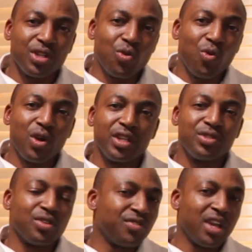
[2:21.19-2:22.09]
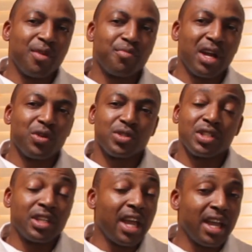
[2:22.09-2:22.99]
the quality of the embryos,
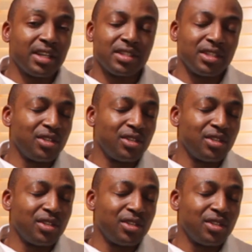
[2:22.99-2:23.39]
the eggs,